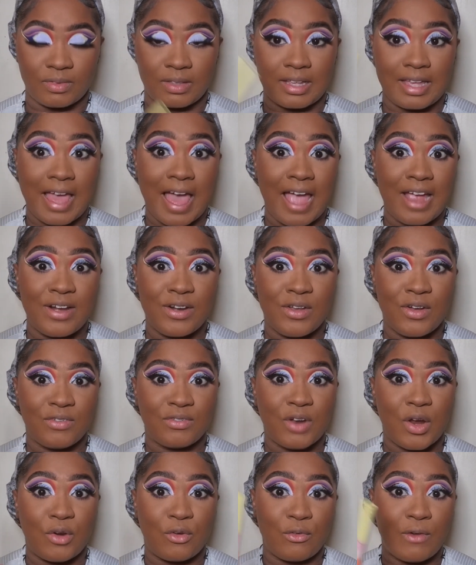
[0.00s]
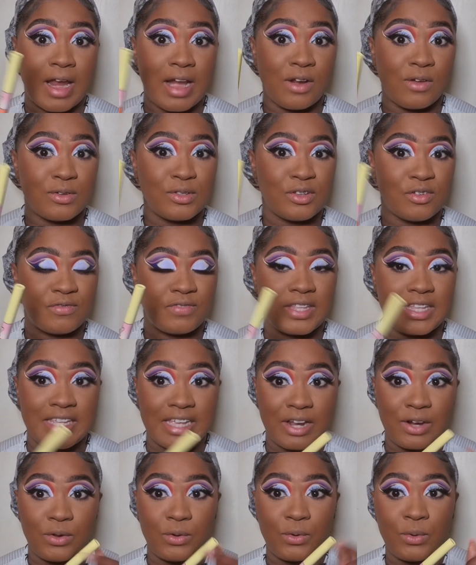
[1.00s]
kind of ran out of the
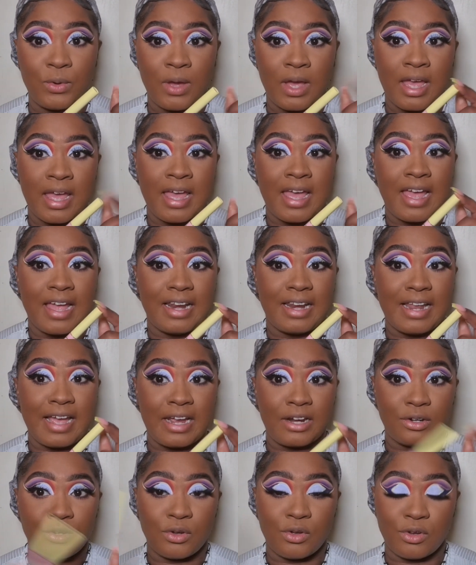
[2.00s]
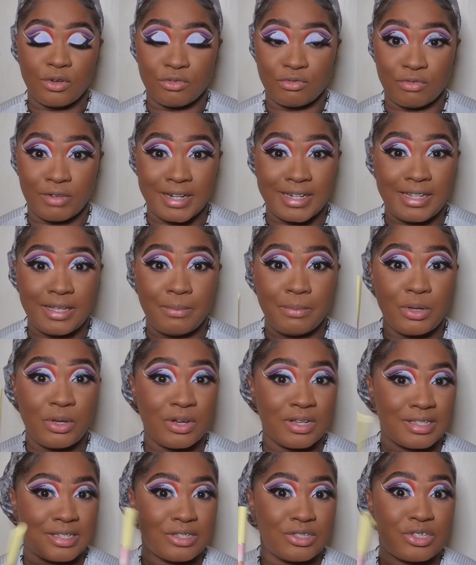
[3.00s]
yellow liner already
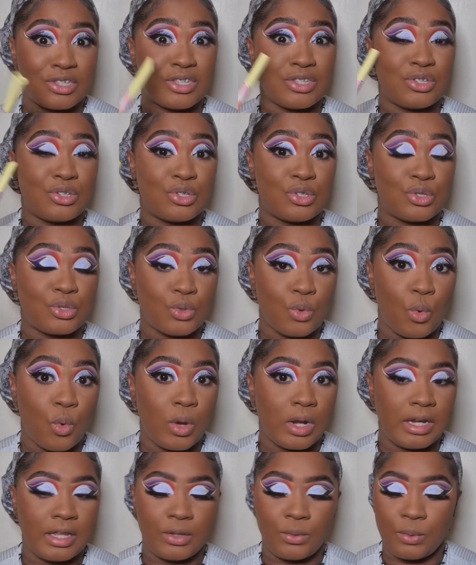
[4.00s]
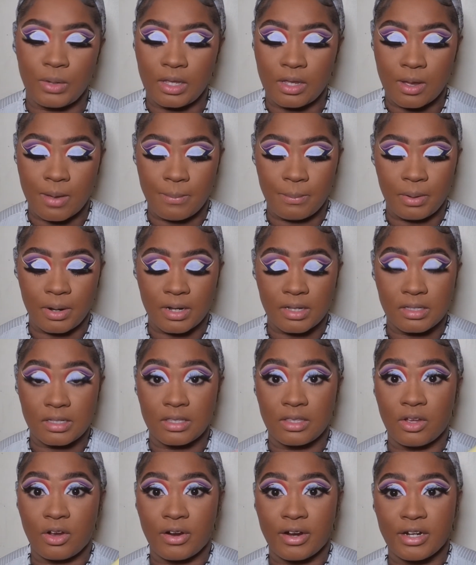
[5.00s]
because it's so liquidy compared to
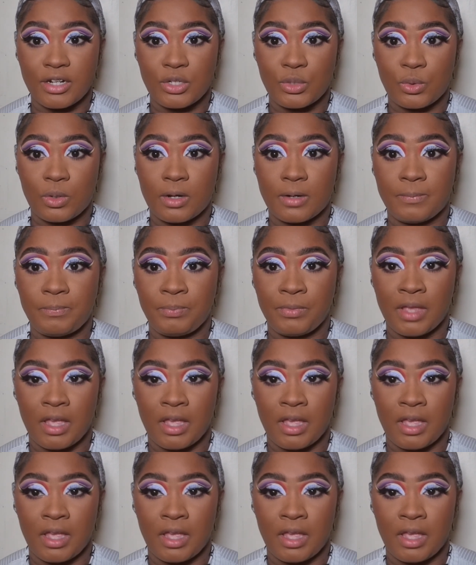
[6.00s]
the orange one.